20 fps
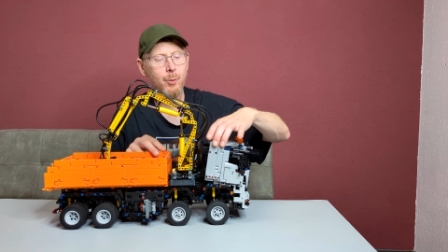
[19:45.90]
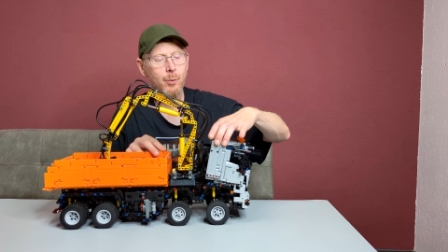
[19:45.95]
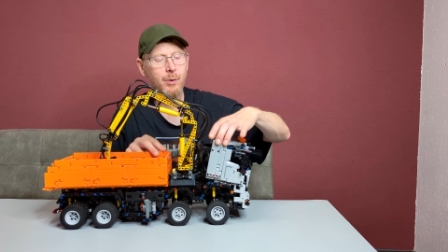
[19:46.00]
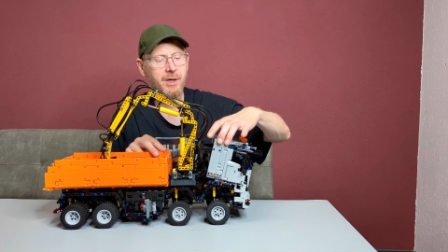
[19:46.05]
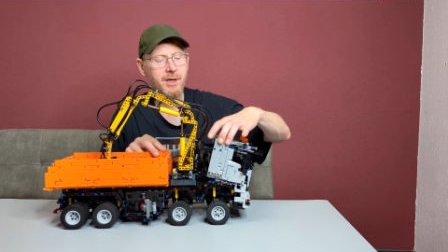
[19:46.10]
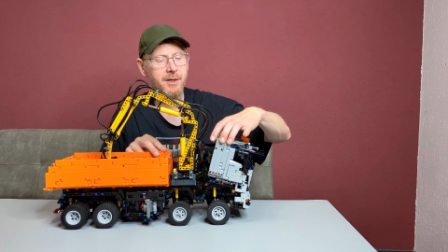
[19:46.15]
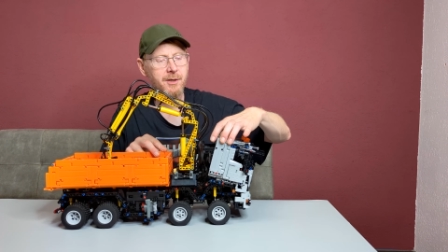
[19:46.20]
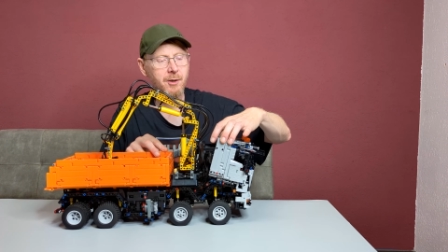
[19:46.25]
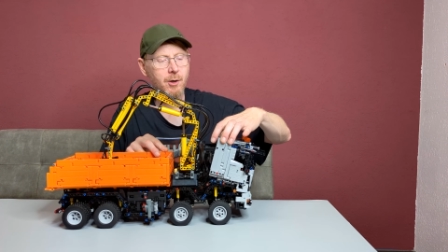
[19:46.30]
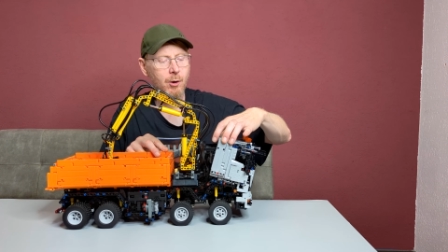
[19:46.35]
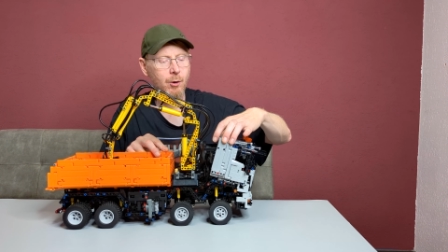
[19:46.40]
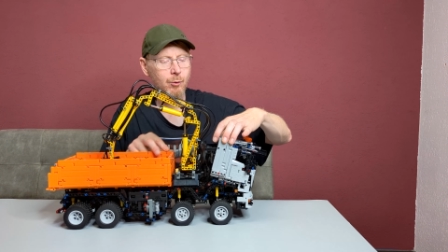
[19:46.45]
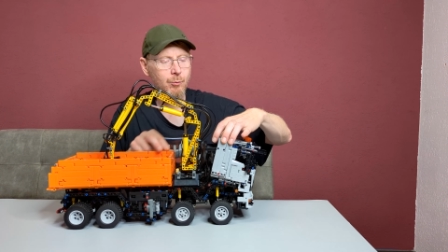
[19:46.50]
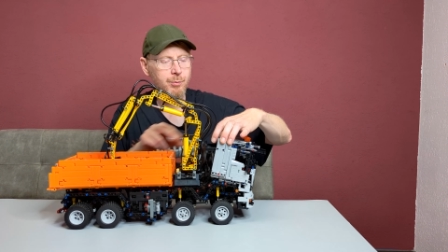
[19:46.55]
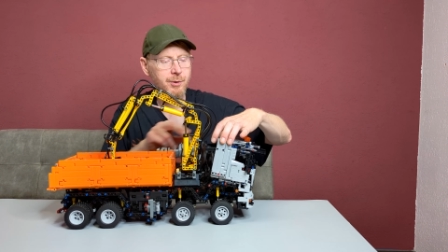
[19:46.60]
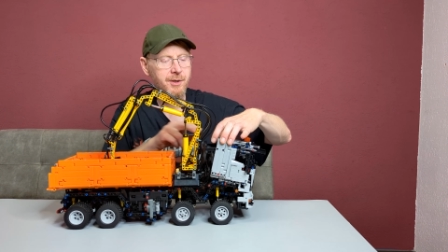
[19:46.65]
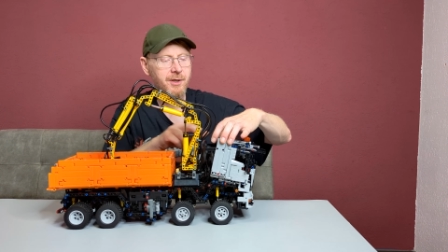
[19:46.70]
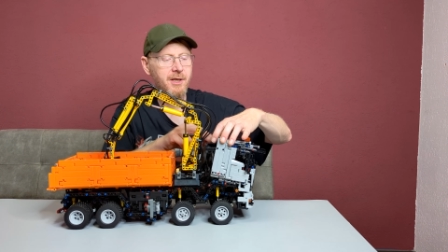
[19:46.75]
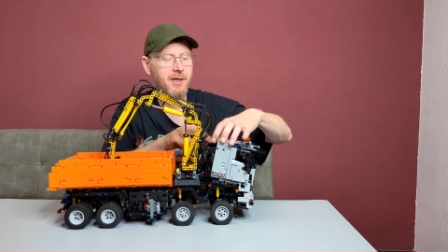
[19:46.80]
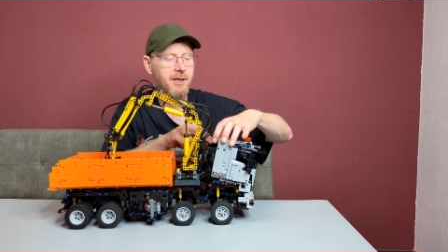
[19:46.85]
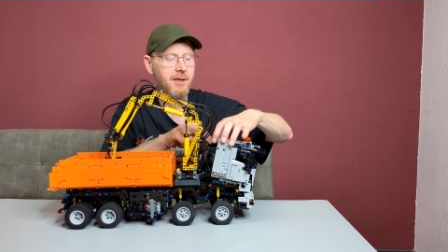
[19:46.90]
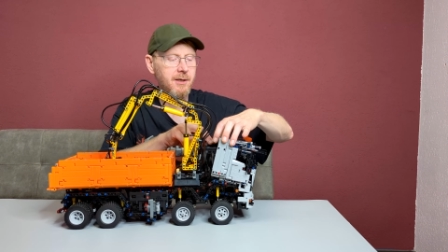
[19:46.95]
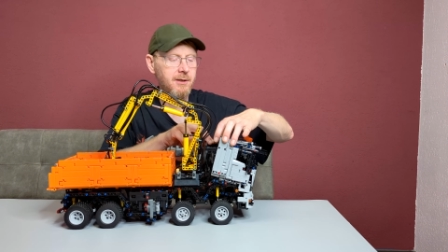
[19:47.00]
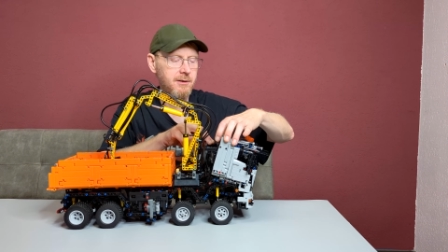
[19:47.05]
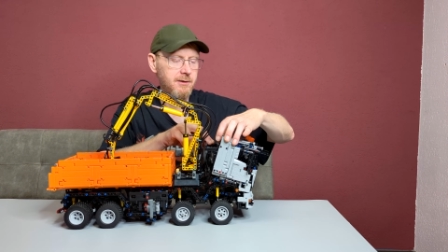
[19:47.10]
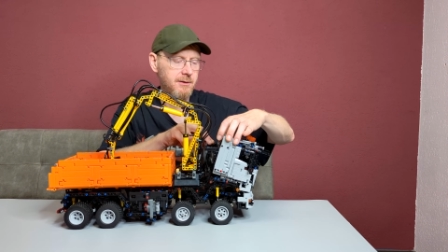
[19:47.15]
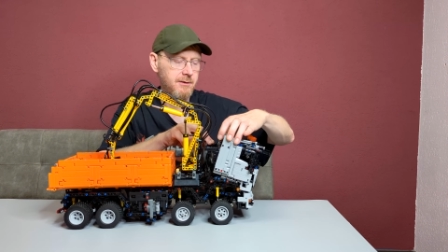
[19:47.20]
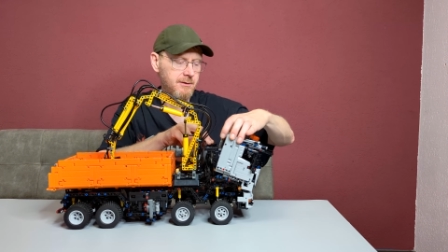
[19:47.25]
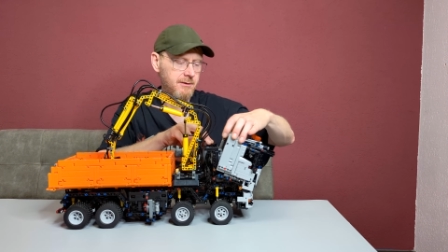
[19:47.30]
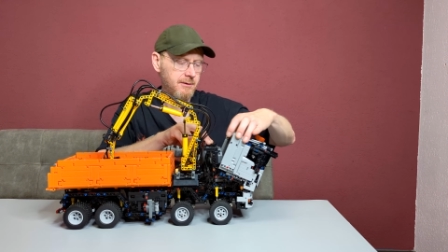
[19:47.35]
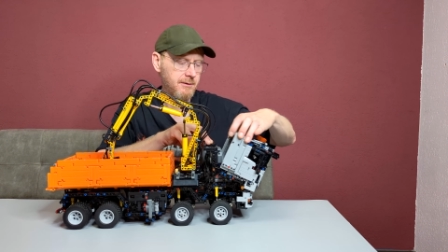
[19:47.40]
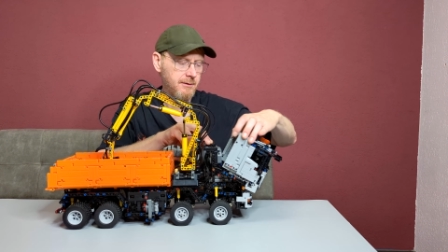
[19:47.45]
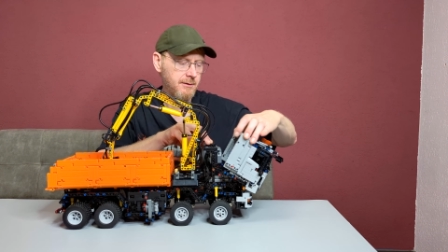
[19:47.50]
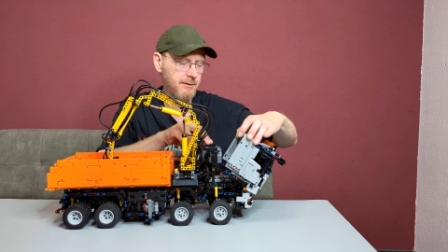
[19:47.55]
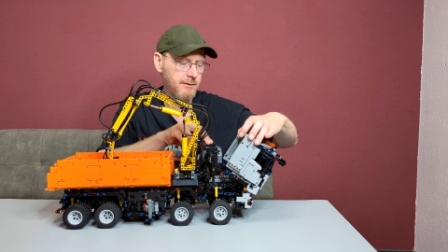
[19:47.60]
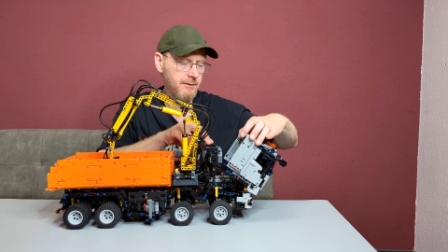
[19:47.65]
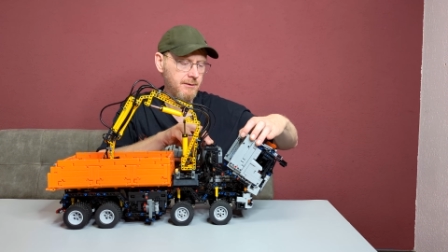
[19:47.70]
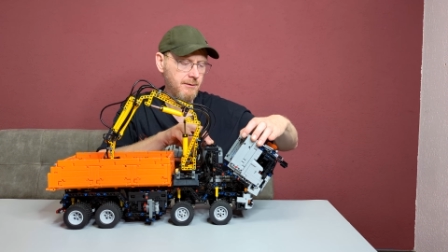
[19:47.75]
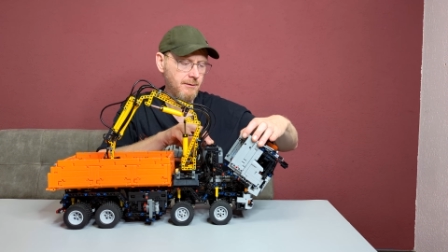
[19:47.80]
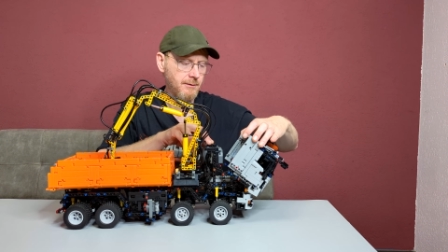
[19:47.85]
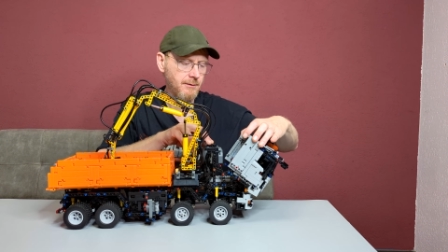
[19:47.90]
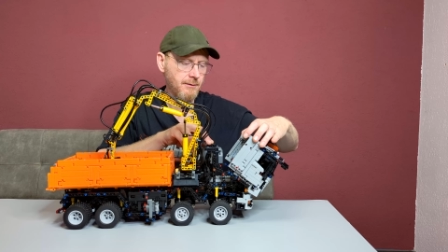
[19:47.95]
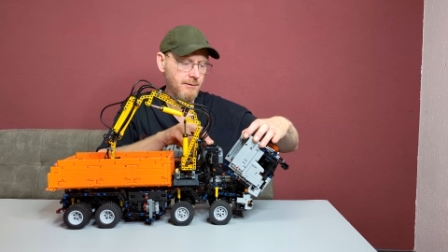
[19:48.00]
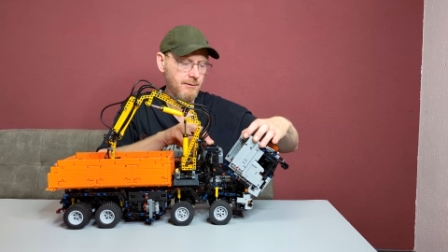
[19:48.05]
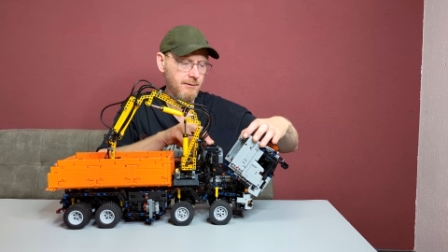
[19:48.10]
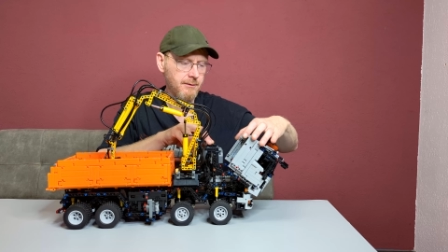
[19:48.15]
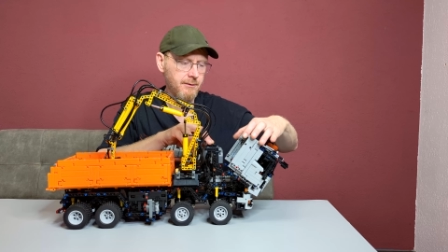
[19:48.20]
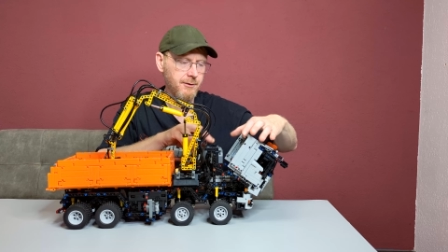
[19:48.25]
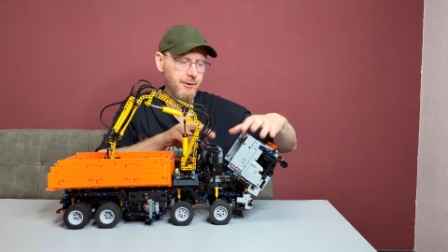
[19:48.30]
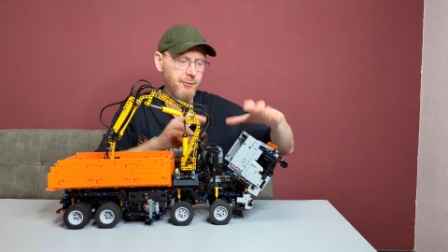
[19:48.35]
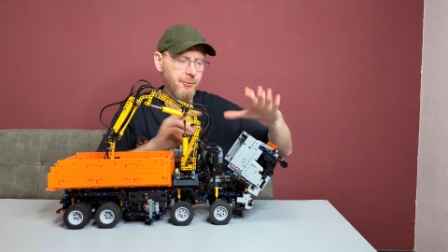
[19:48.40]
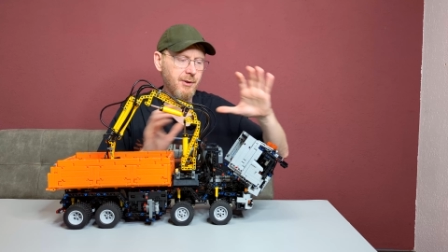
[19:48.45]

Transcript: We can open here, or